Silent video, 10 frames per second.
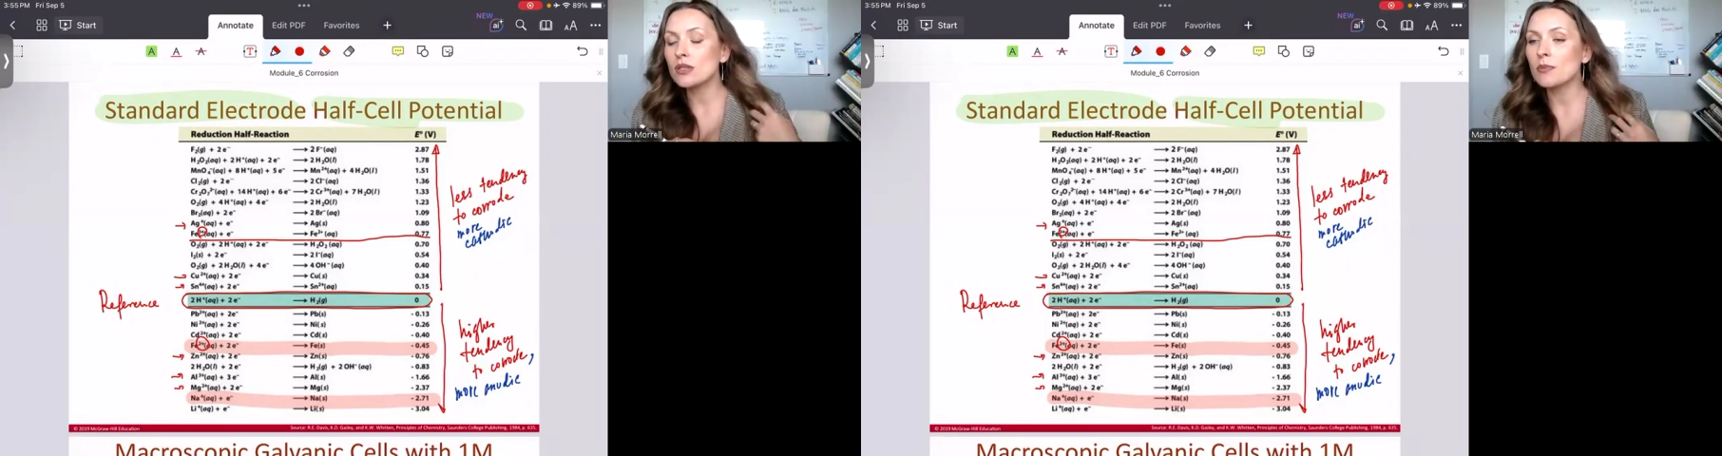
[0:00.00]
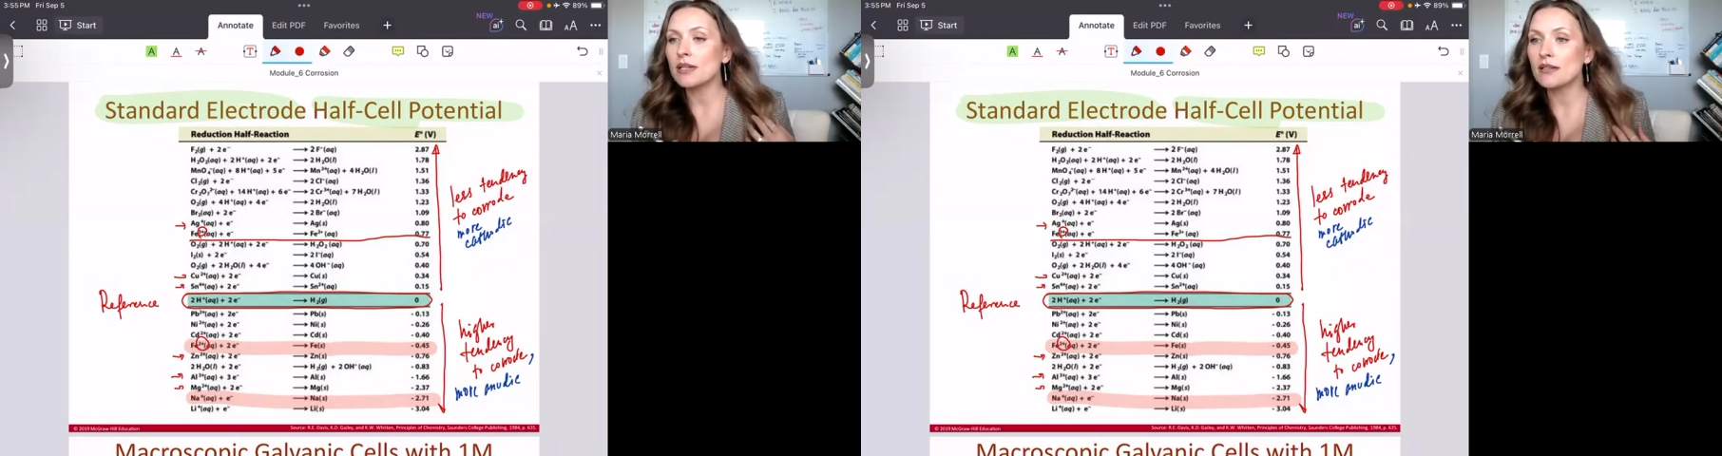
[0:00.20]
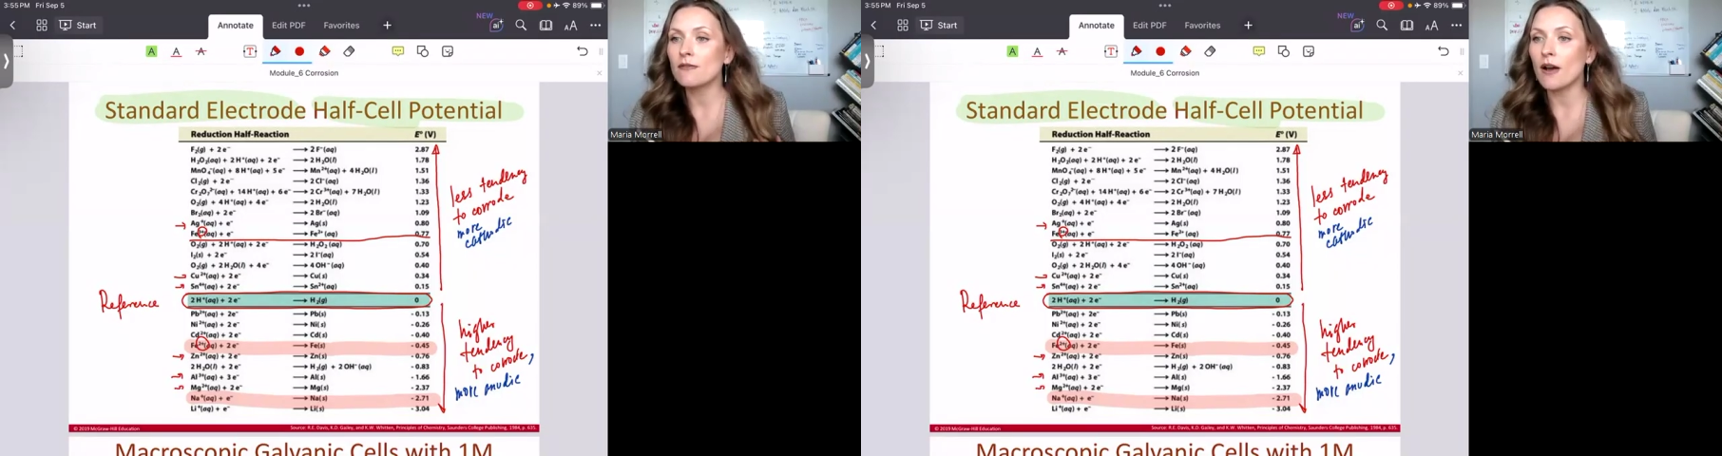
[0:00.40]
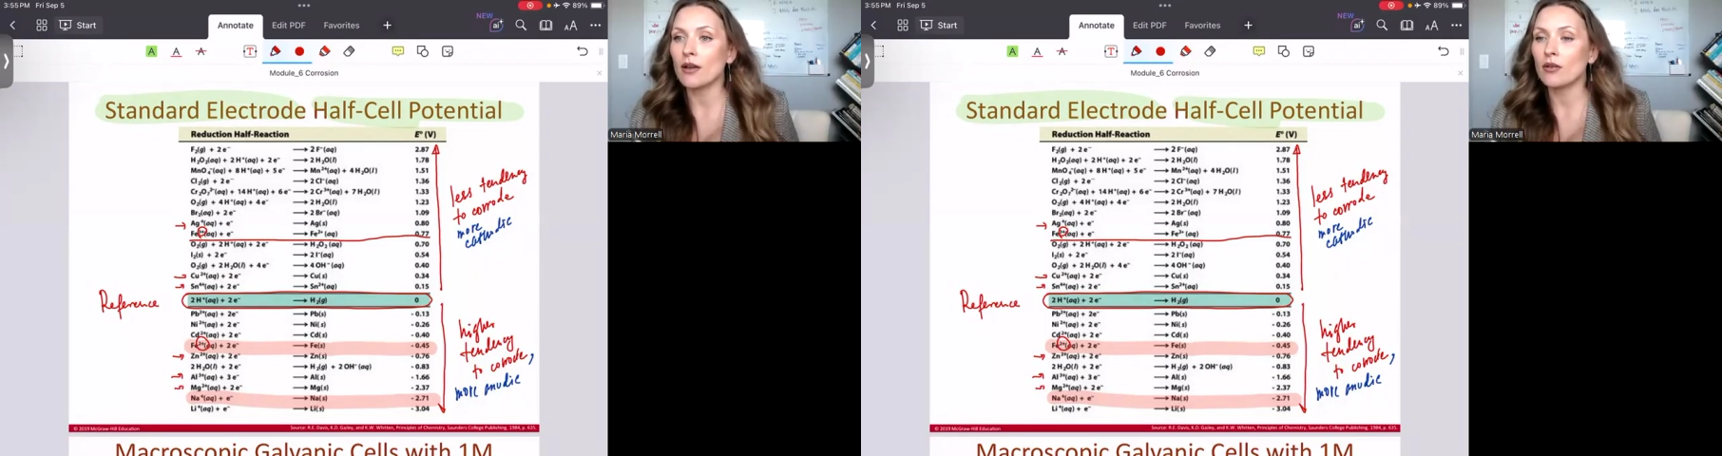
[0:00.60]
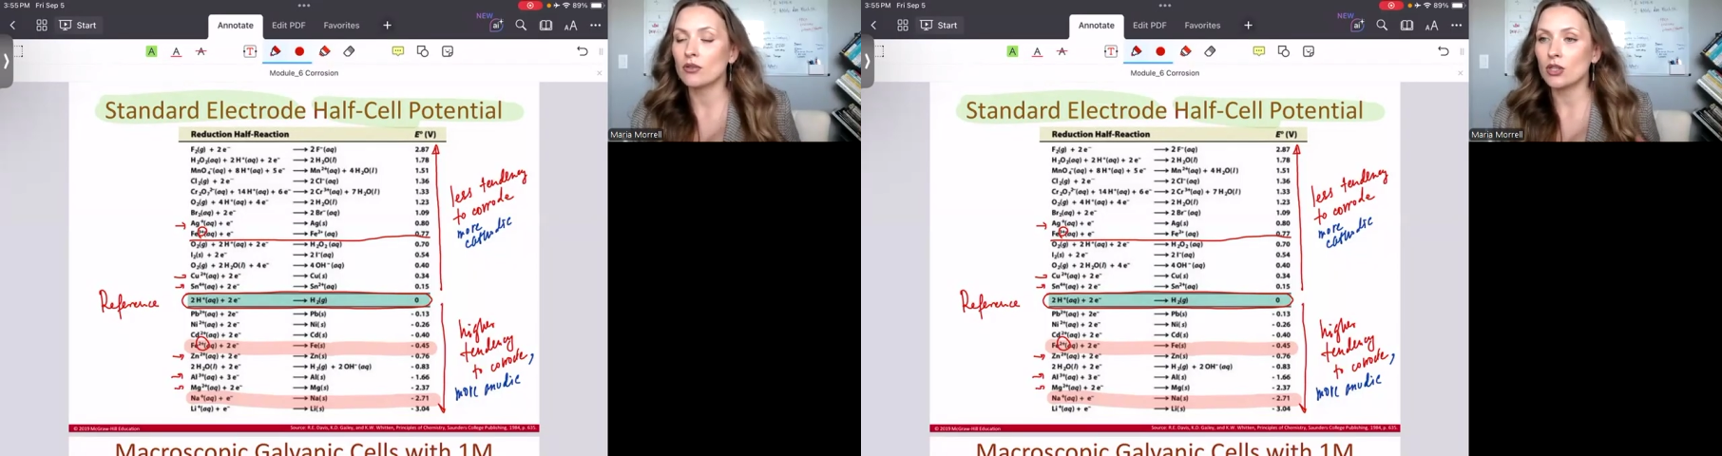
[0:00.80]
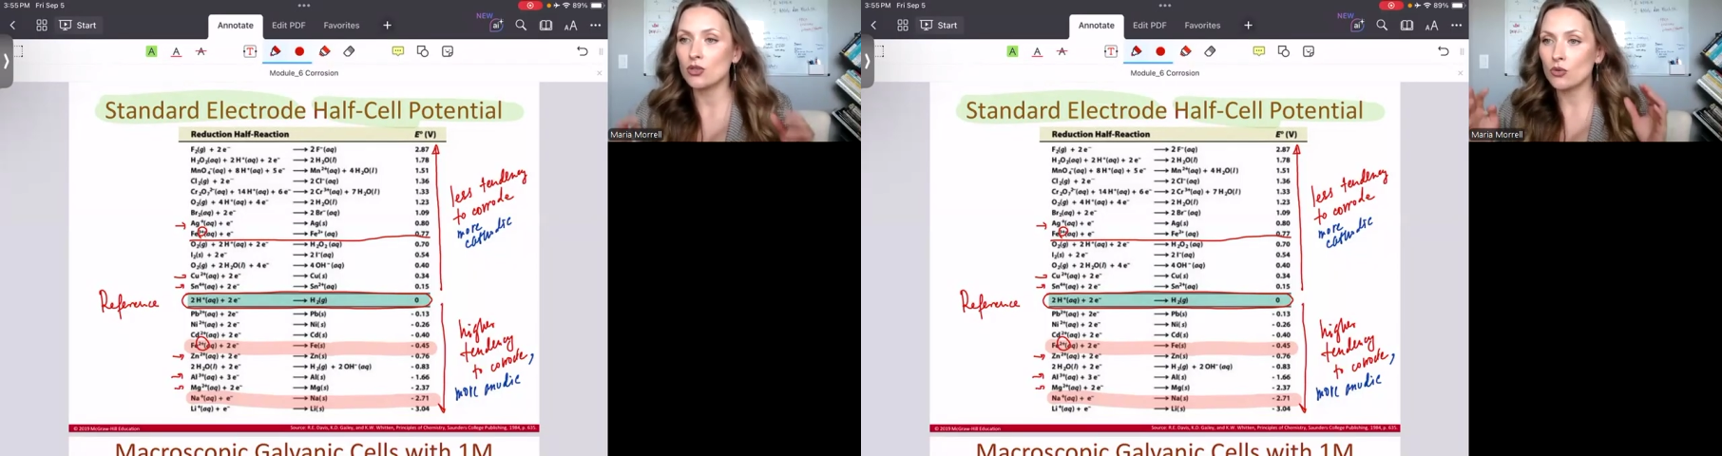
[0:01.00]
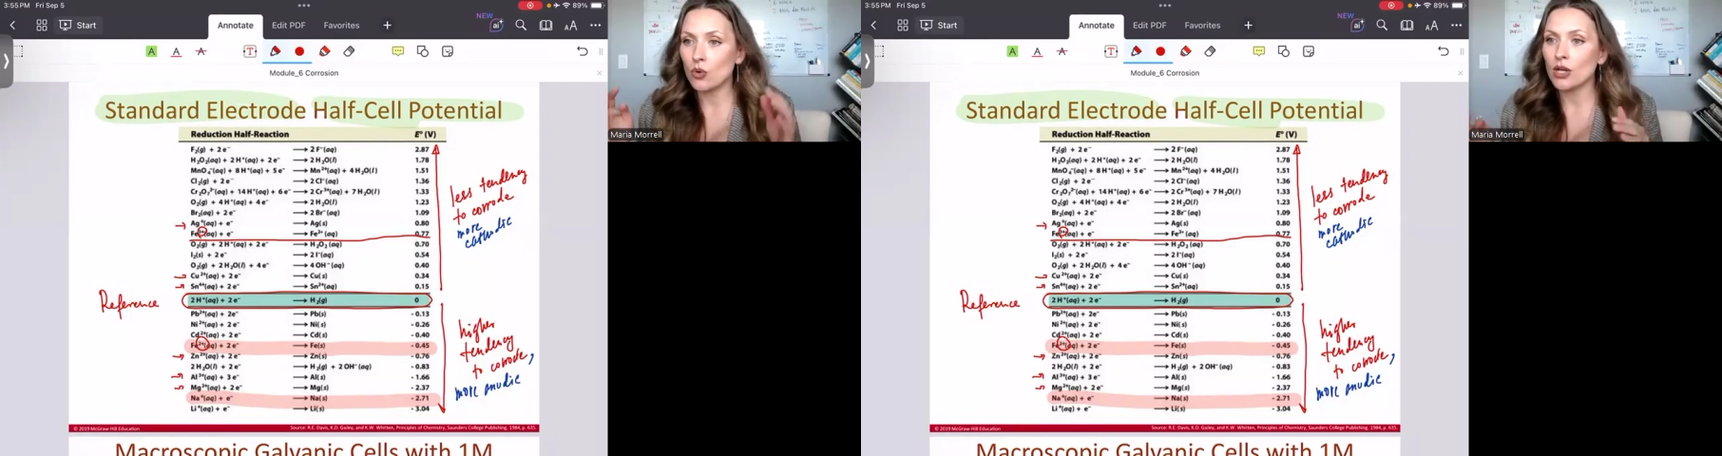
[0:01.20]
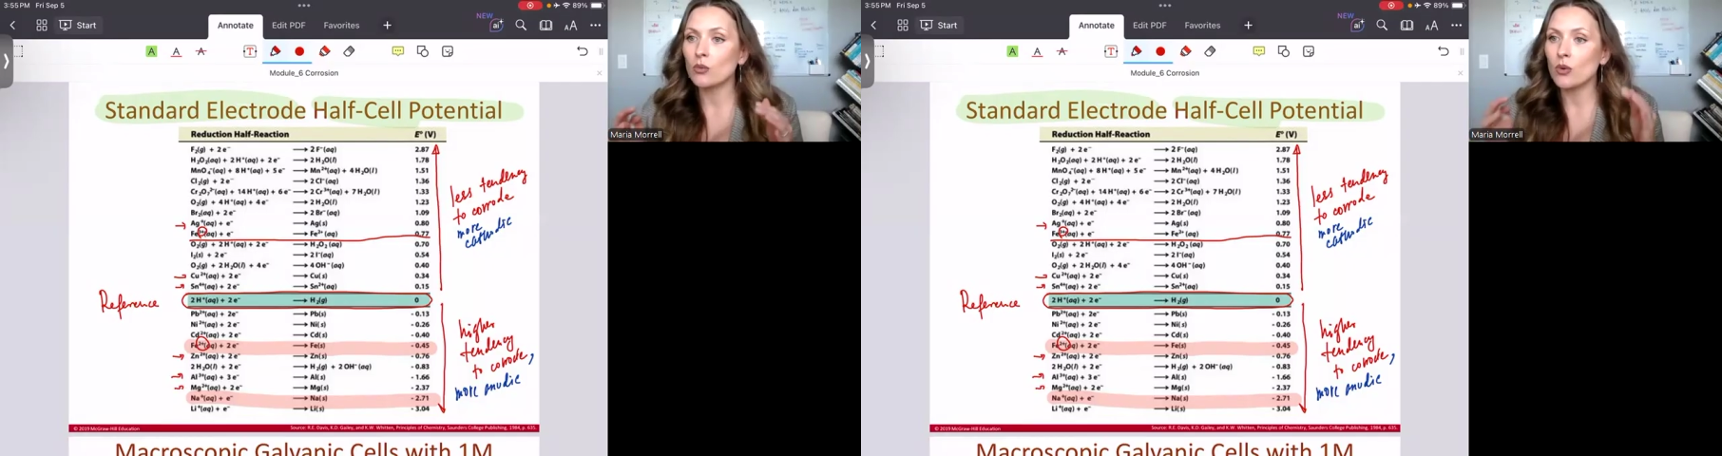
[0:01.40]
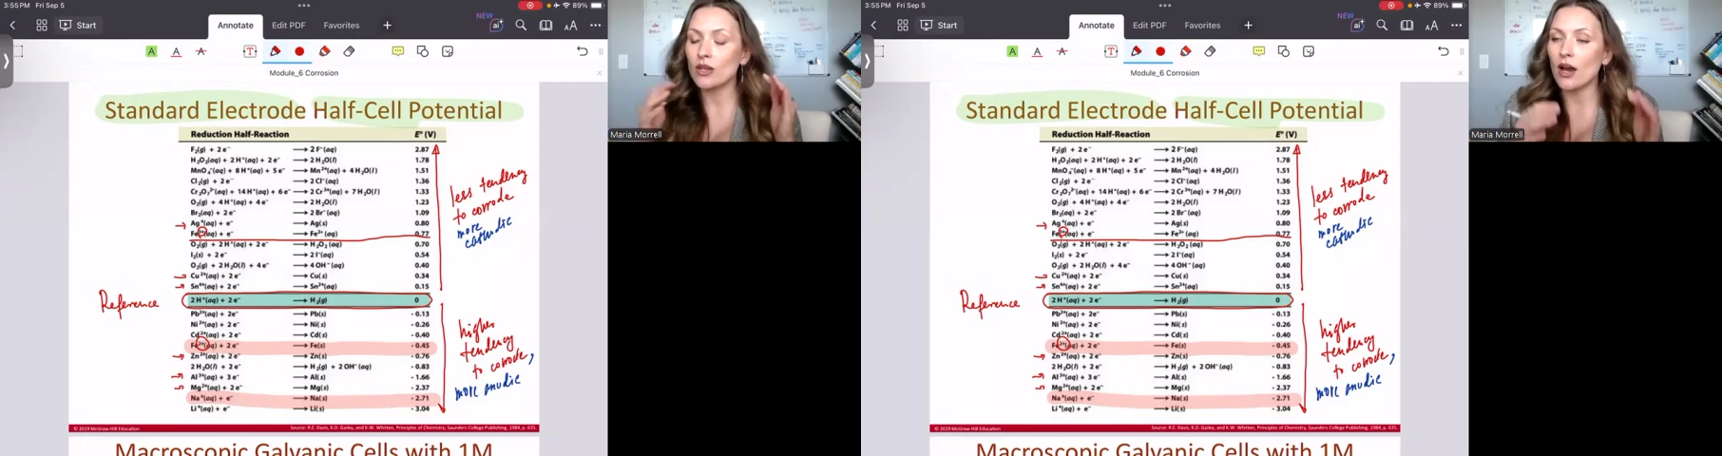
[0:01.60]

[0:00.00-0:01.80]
specify that you're working with